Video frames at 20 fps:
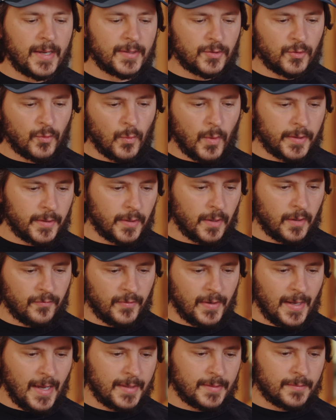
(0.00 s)
I do wonder
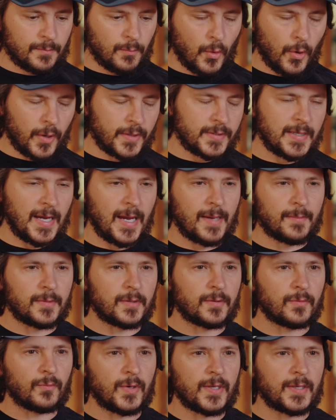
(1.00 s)
if it had more time
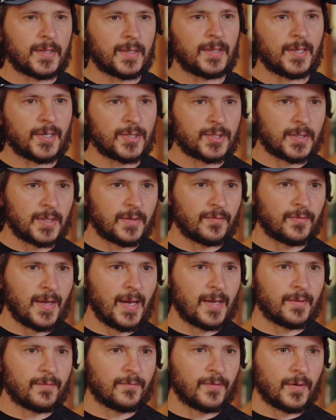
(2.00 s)
to recondition, if
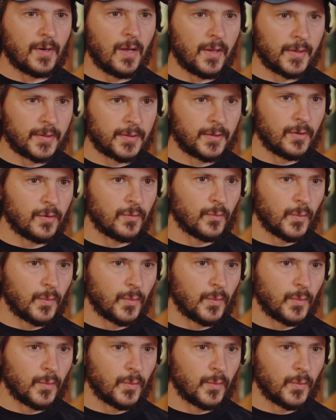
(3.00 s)
that phenolic